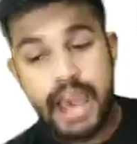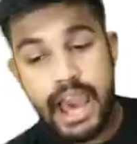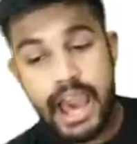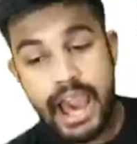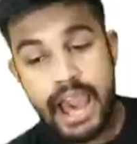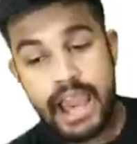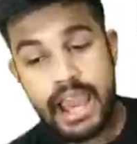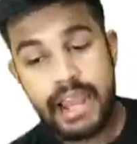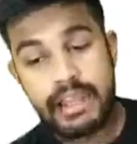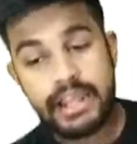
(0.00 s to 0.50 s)

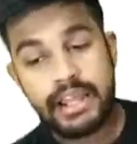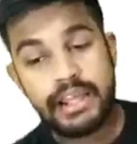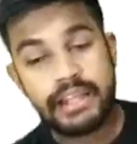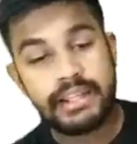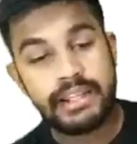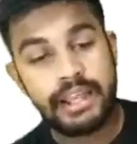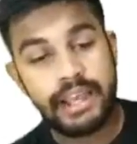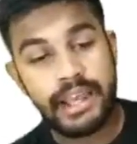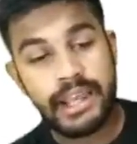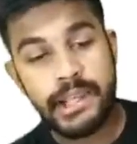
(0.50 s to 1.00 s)
and
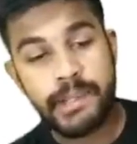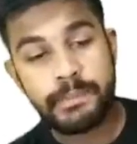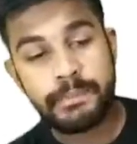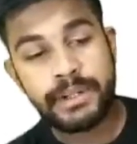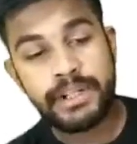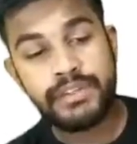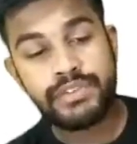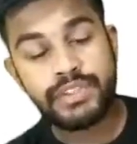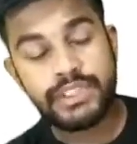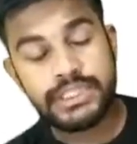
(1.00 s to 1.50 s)
the
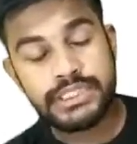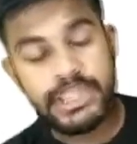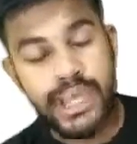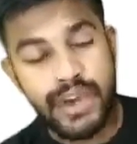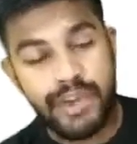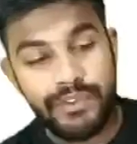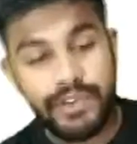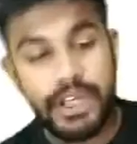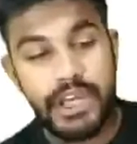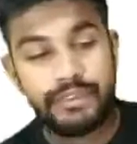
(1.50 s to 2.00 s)
element which is
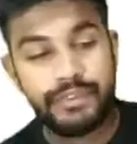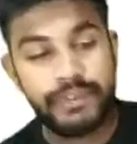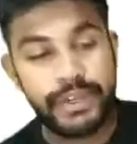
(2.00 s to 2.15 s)
having a